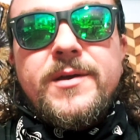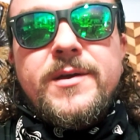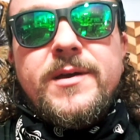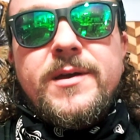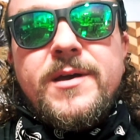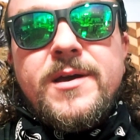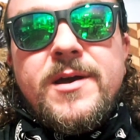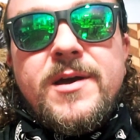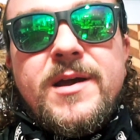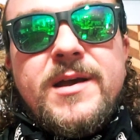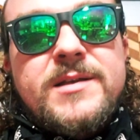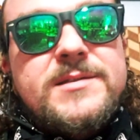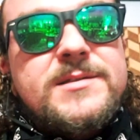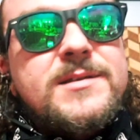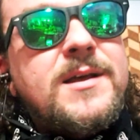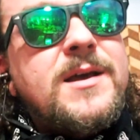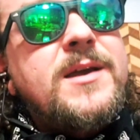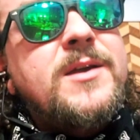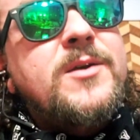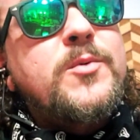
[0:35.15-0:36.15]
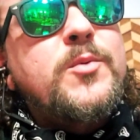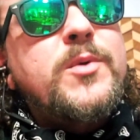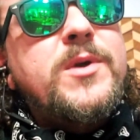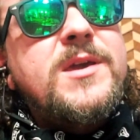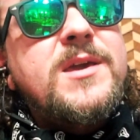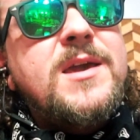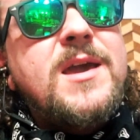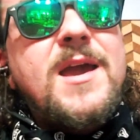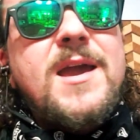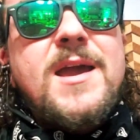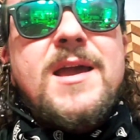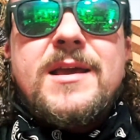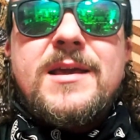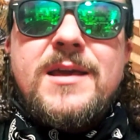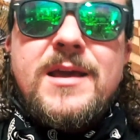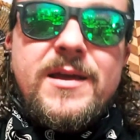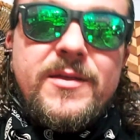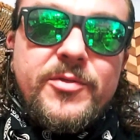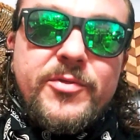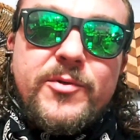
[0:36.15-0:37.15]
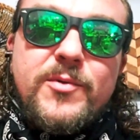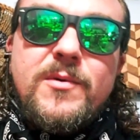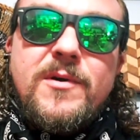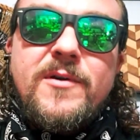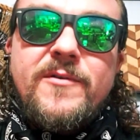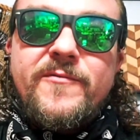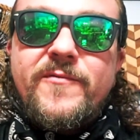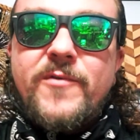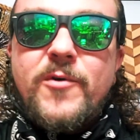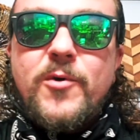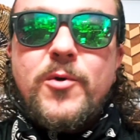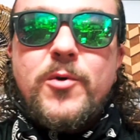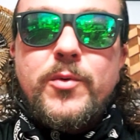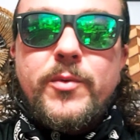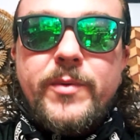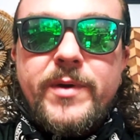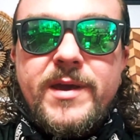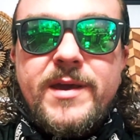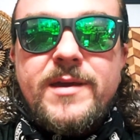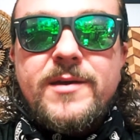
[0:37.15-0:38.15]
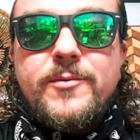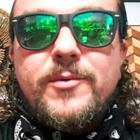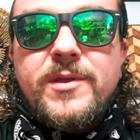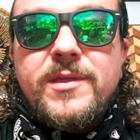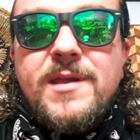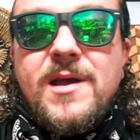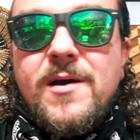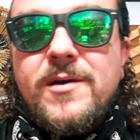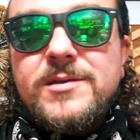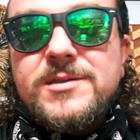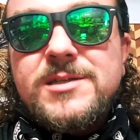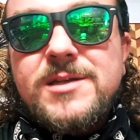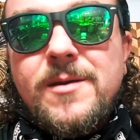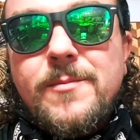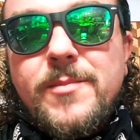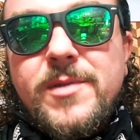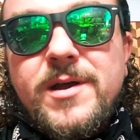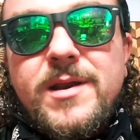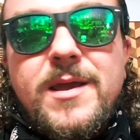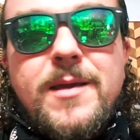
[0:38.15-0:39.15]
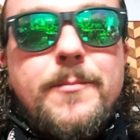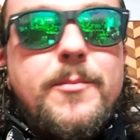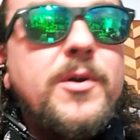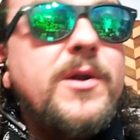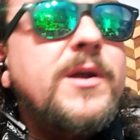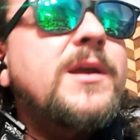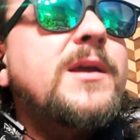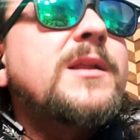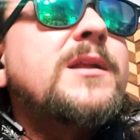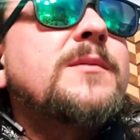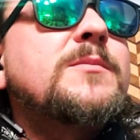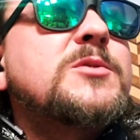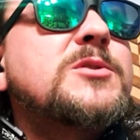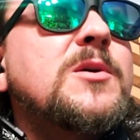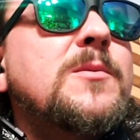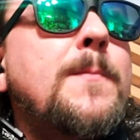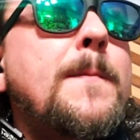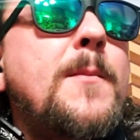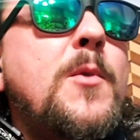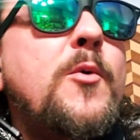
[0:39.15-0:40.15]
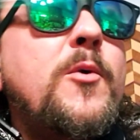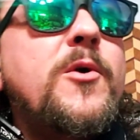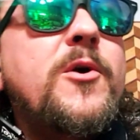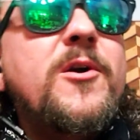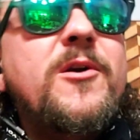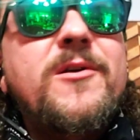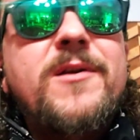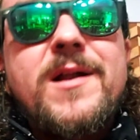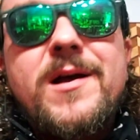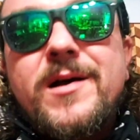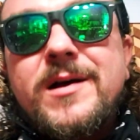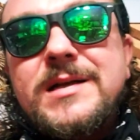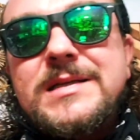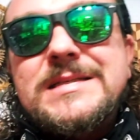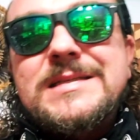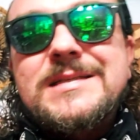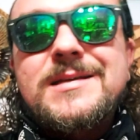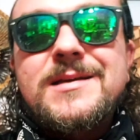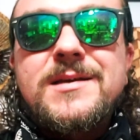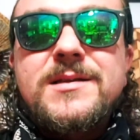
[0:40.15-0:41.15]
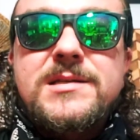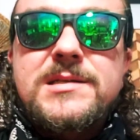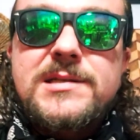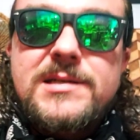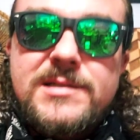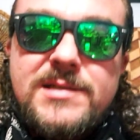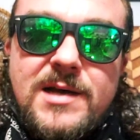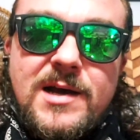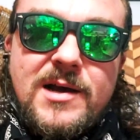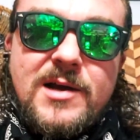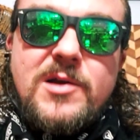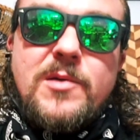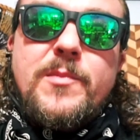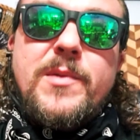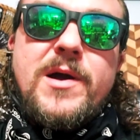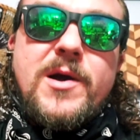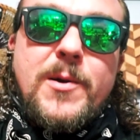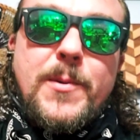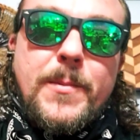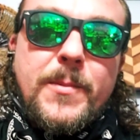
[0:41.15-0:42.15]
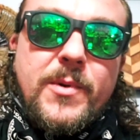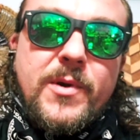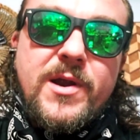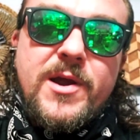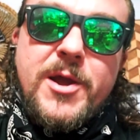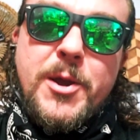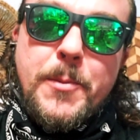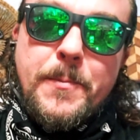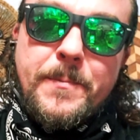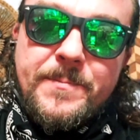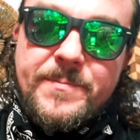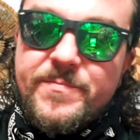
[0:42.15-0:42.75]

Yeah, it's like we can't get through a full week without somebody bringing up some more nonsense to talk about, right?